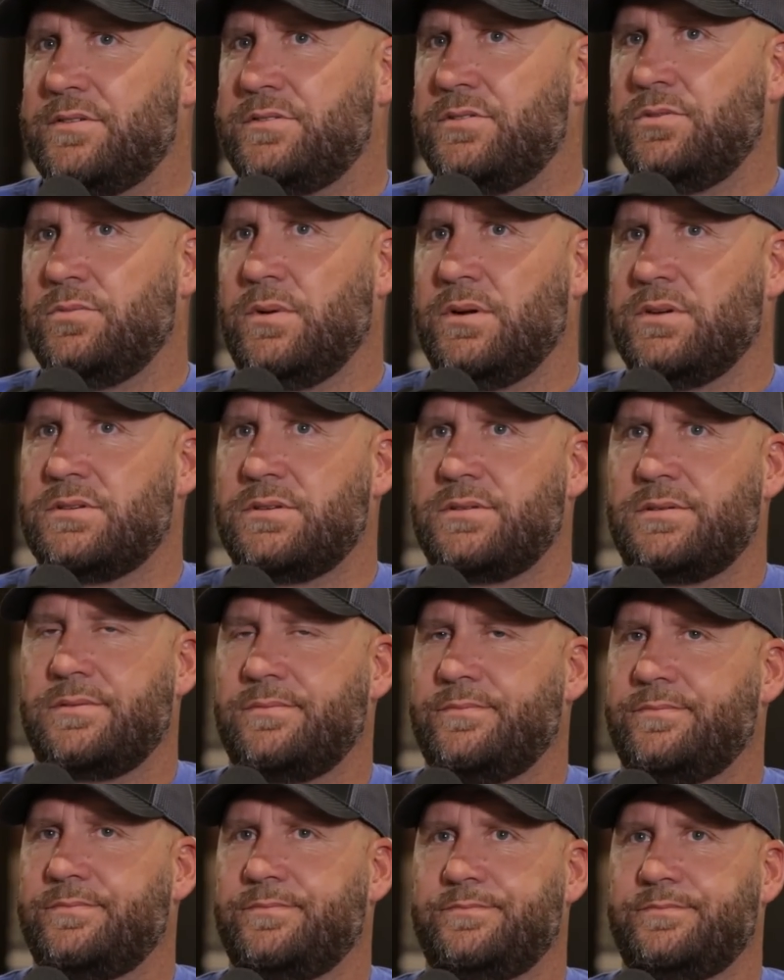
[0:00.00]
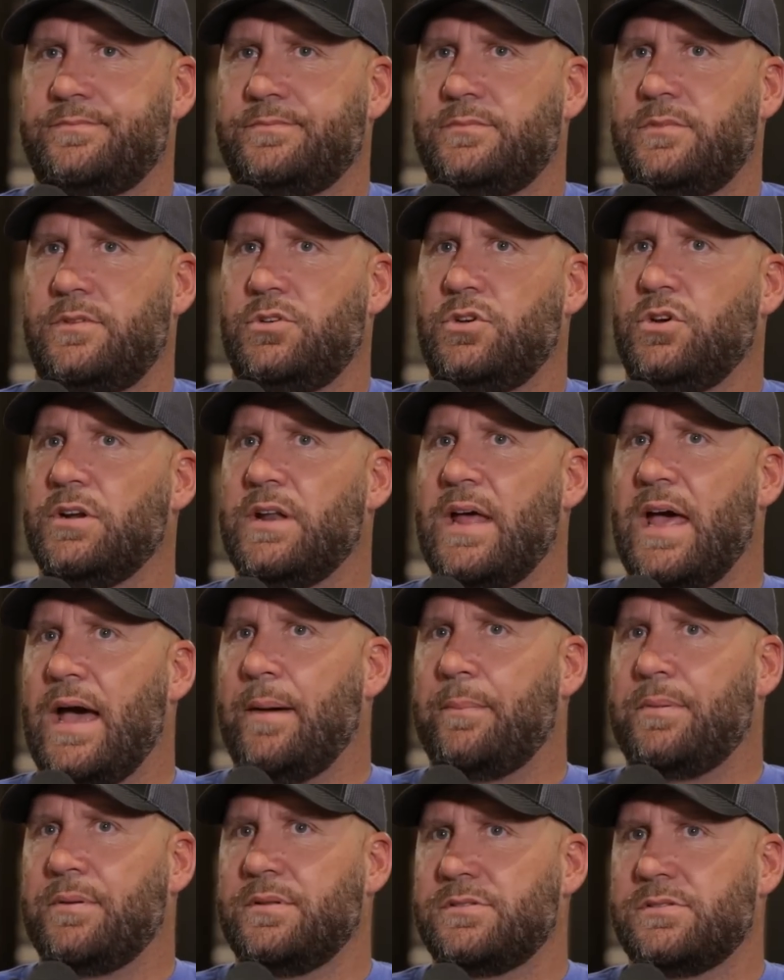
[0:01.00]
Too much could
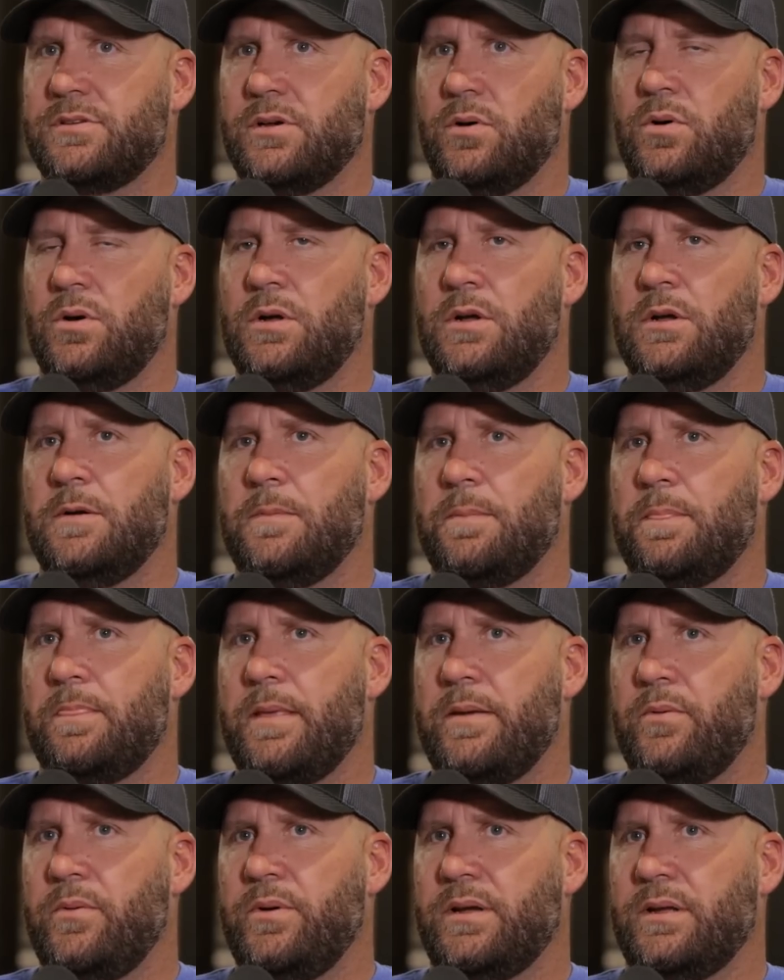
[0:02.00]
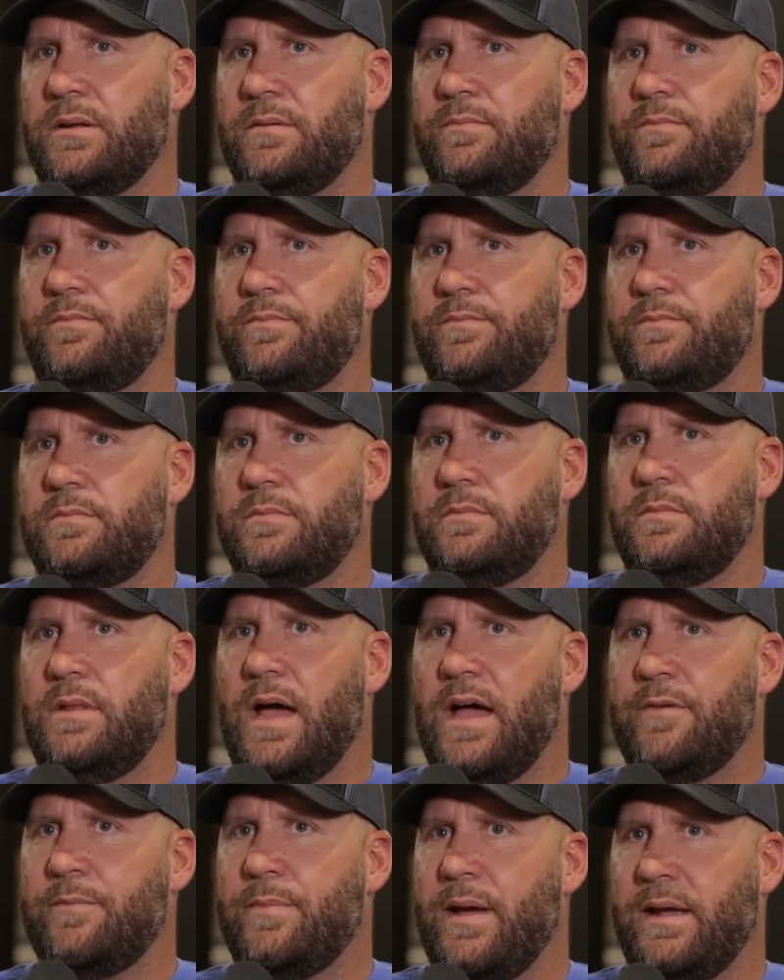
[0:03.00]
happen. So maybe we could
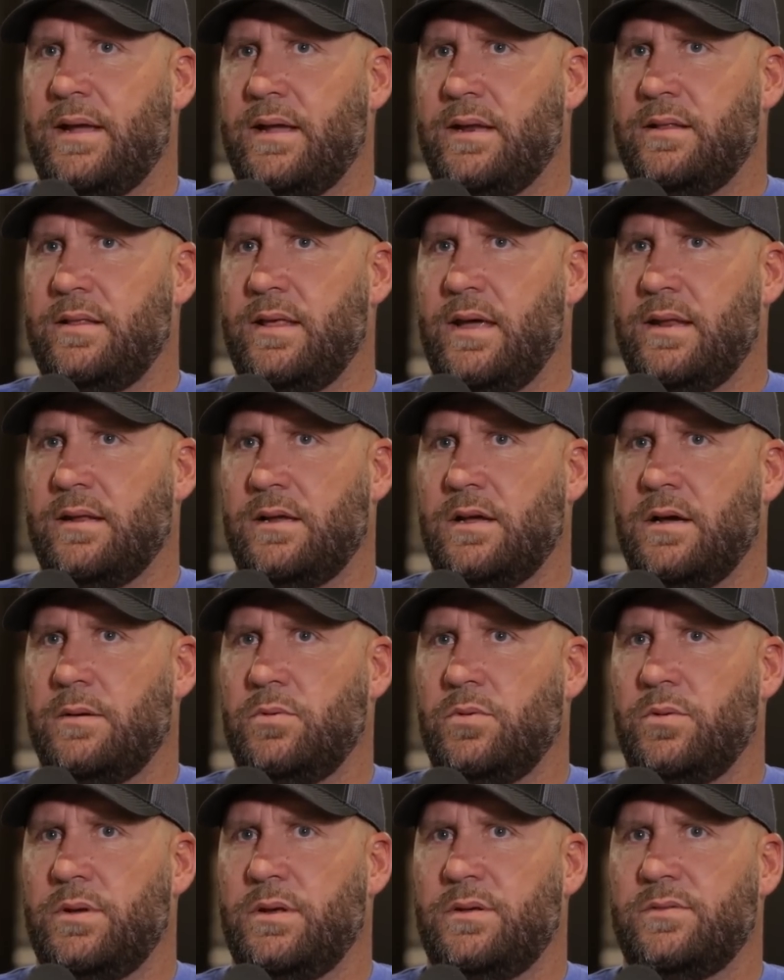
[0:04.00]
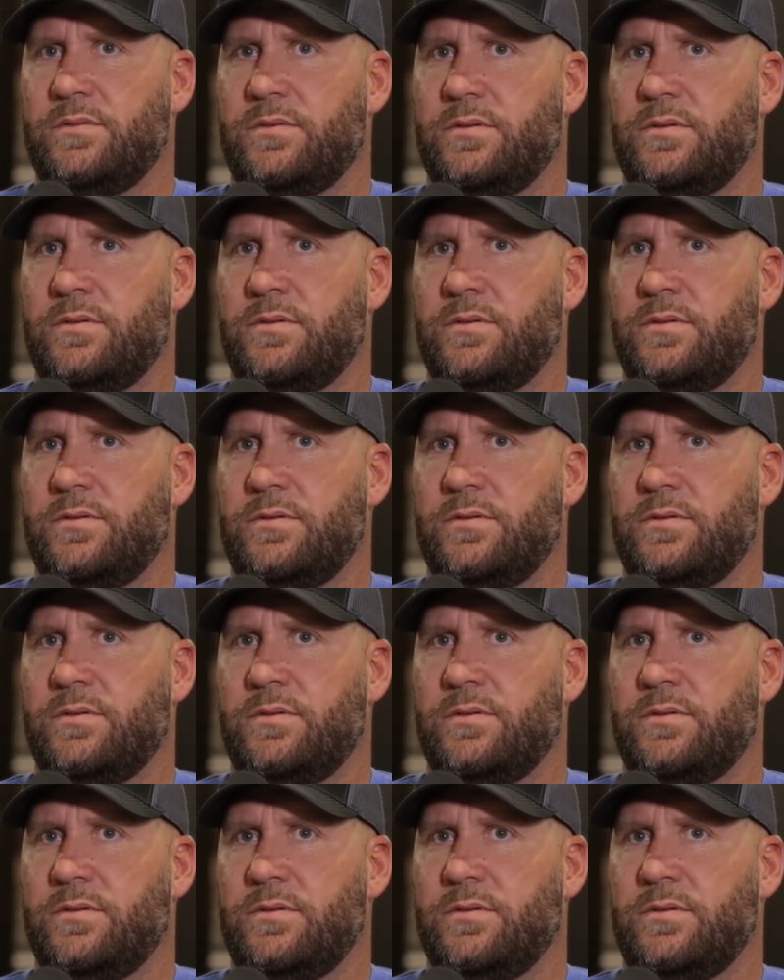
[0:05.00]
dive back into that in a couple weeks.